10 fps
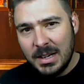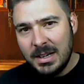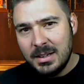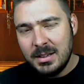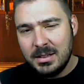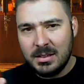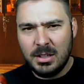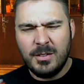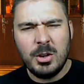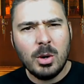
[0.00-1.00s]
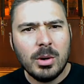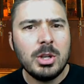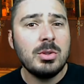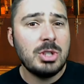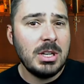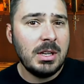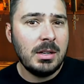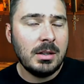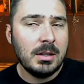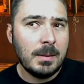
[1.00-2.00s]
If you know where
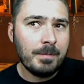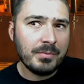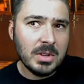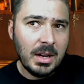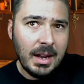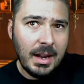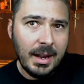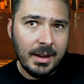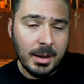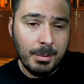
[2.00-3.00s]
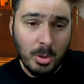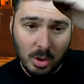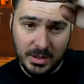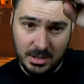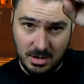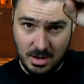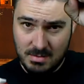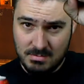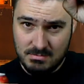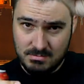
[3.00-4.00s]
Eugene and Portland are,
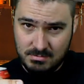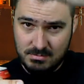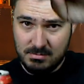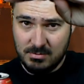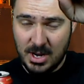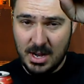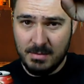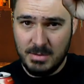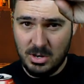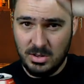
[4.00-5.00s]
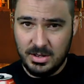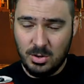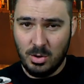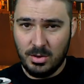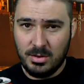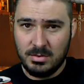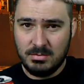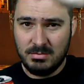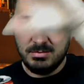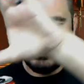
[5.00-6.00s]
right, middle and northern,
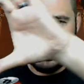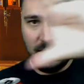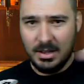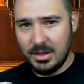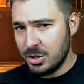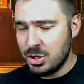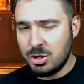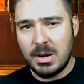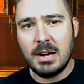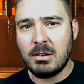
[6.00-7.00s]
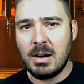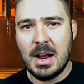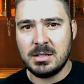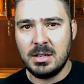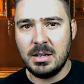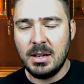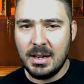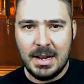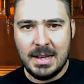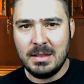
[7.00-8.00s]
they're straight across
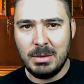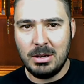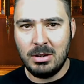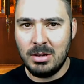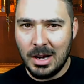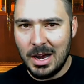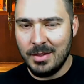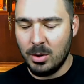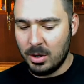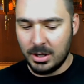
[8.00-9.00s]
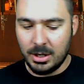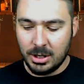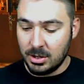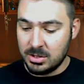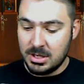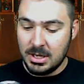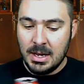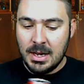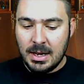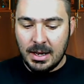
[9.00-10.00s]
in the middle on the Oregon coast.
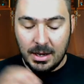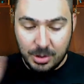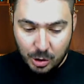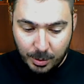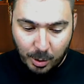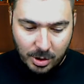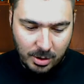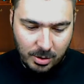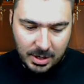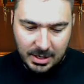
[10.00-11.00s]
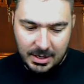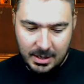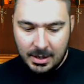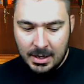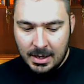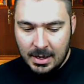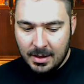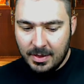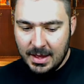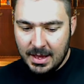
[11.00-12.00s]
Newport, Oregon,
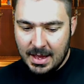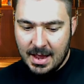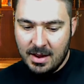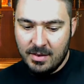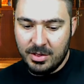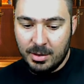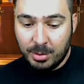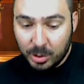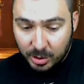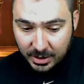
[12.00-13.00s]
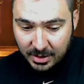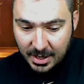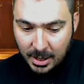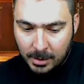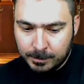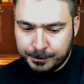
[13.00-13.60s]
they have their brewery there.